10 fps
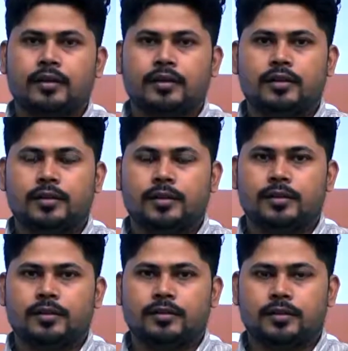
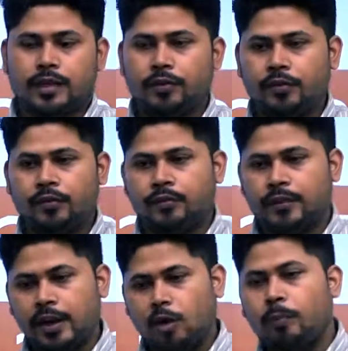they were
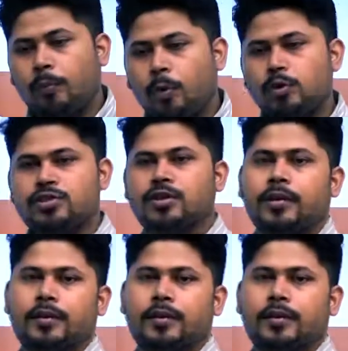very opposed